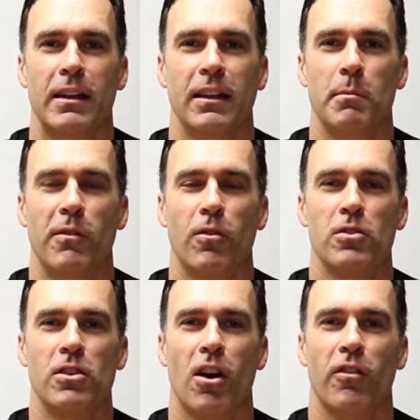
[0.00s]
let me
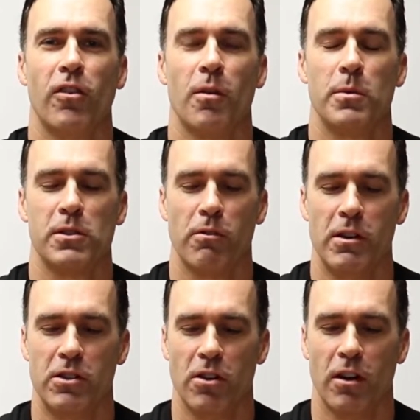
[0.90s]
first offer up a
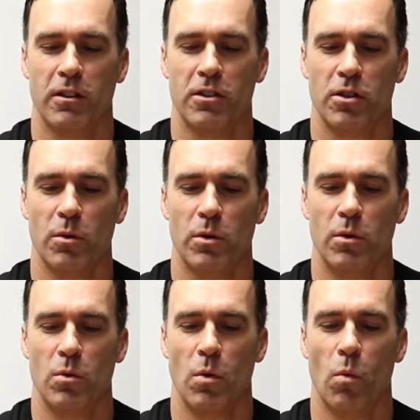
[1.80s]
screenshot to show
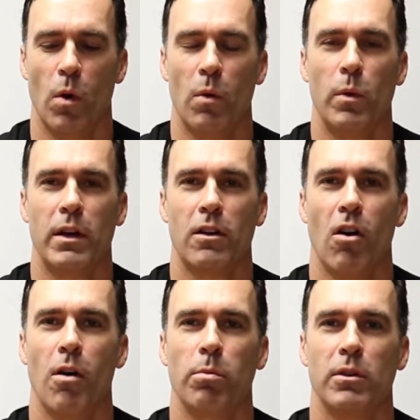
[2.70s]
you what we
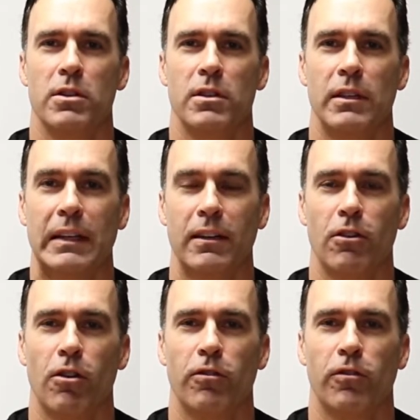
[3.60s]
accomplished in
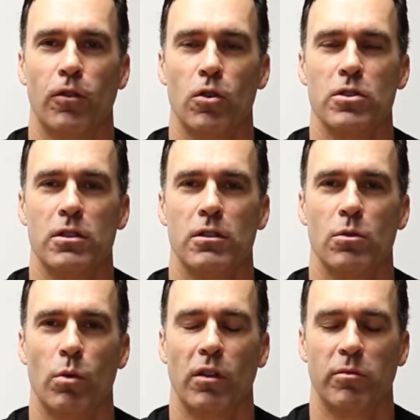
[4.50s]
our first
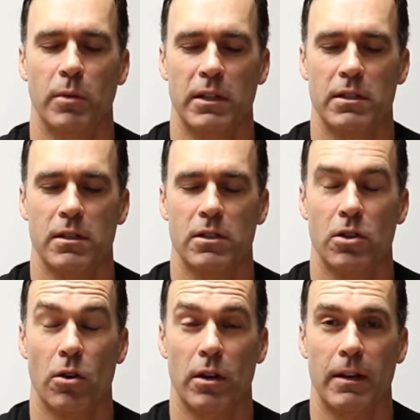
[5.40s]
12 months
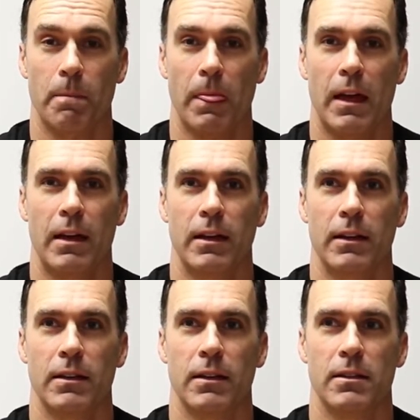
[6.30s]
starting
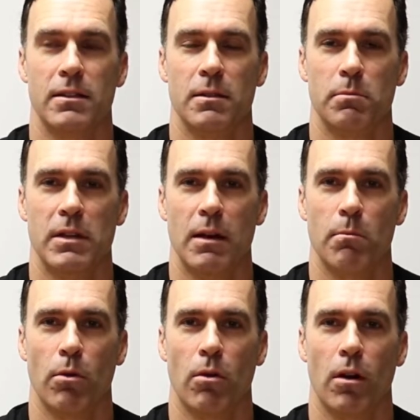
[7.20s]
in
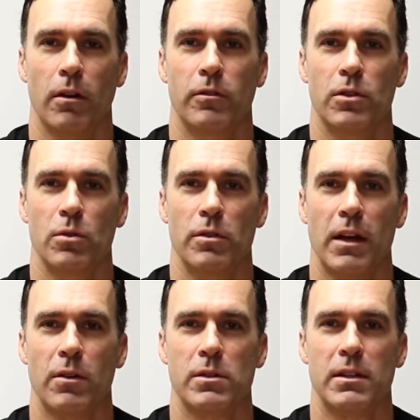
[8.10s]
September of
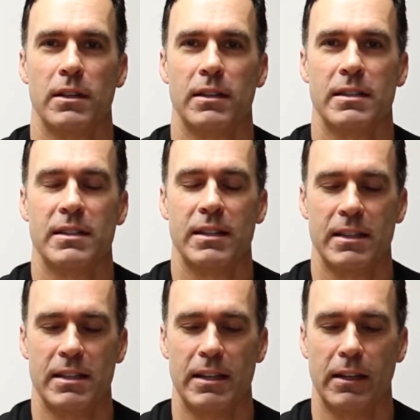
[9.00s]

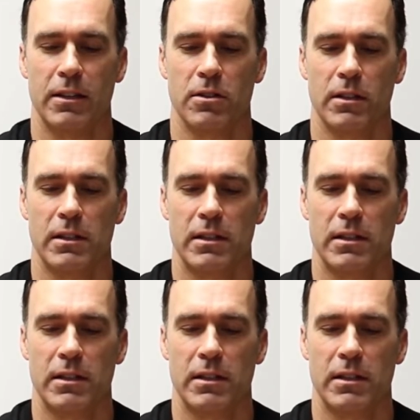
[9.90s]
2016. As you can